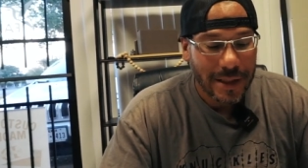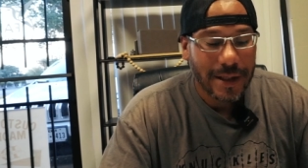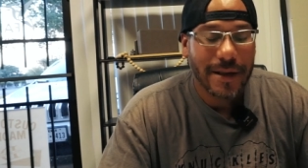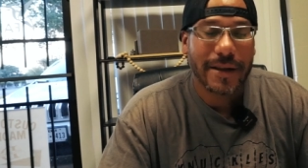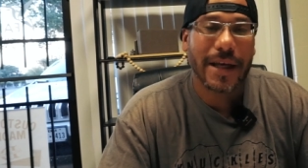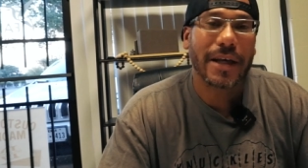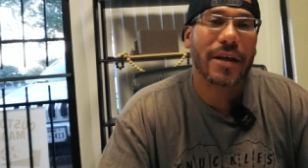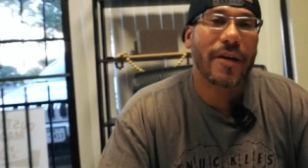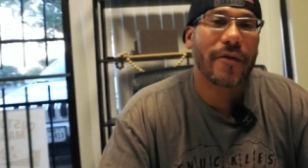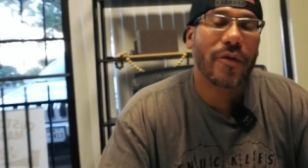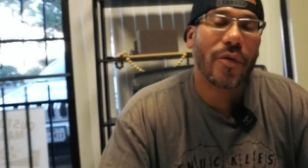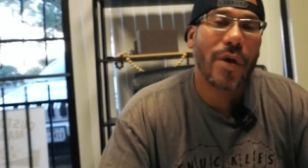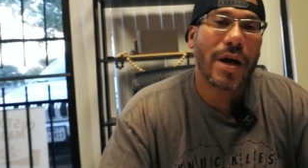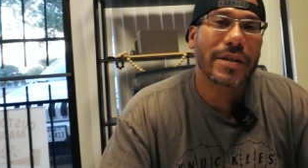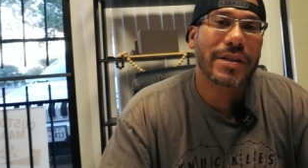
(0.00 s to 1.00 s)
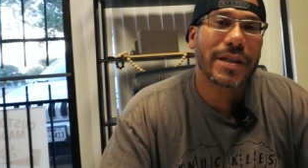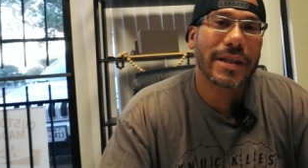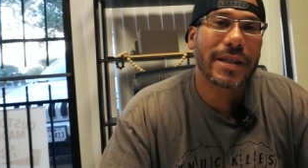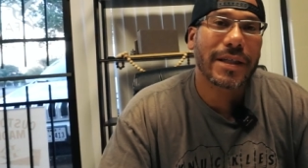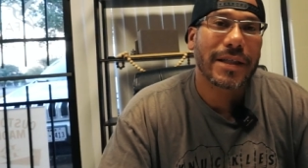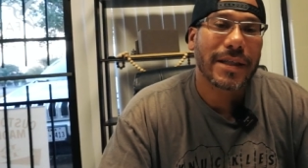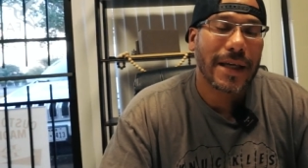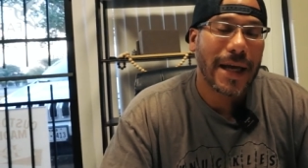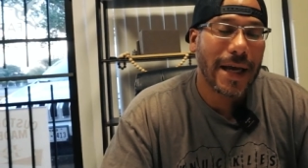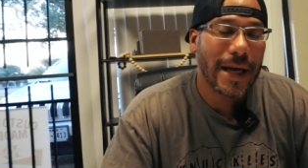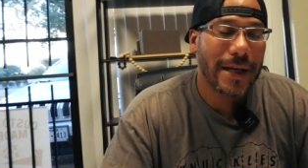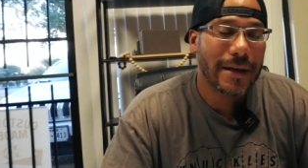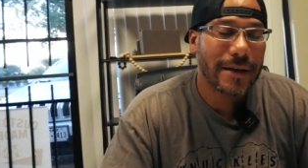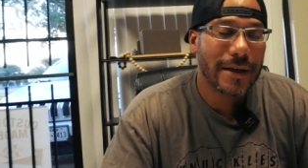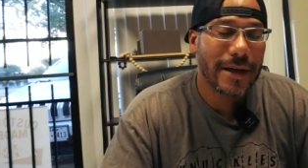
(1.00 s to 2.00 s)
Thank y'all for watching.
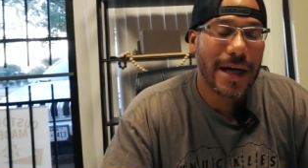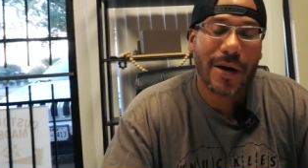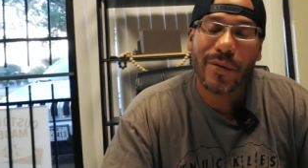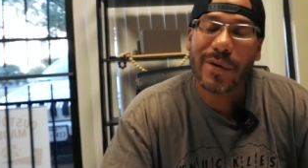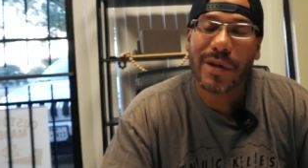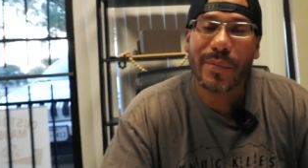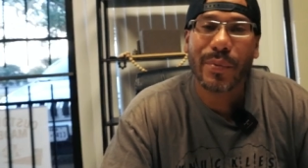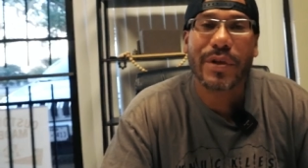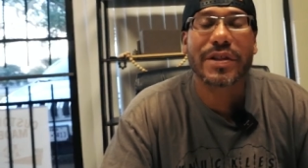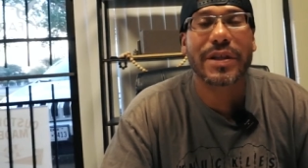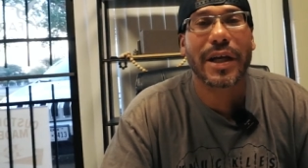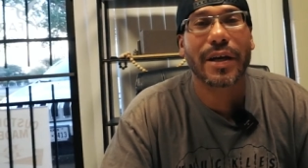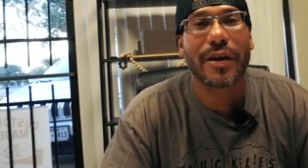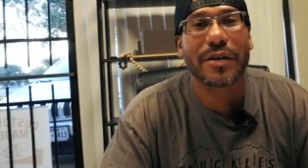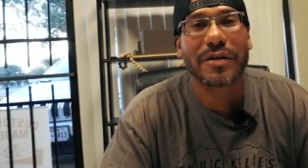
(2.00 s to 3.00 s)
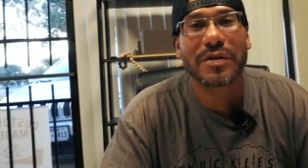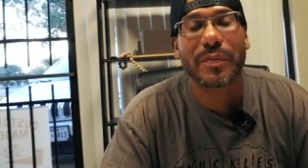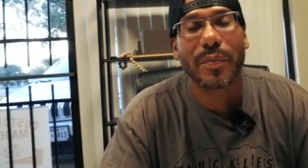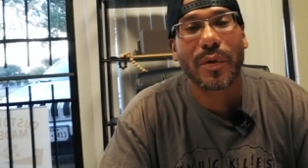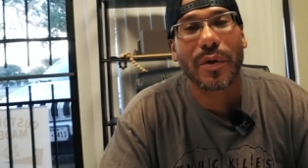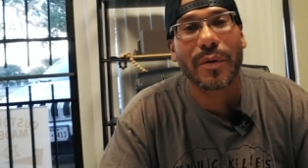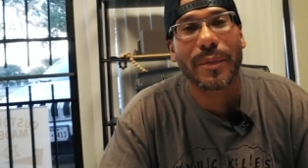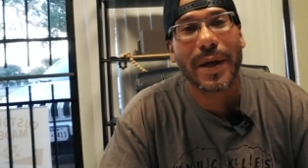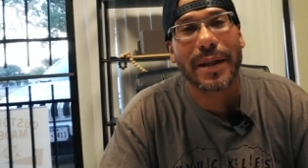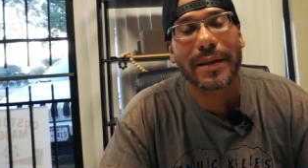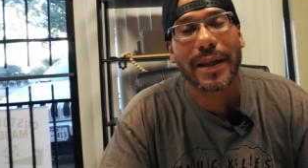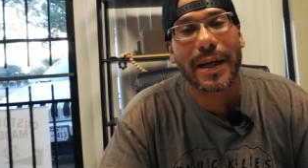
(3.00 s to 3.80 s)
And uh, I really appreciate all the support, man.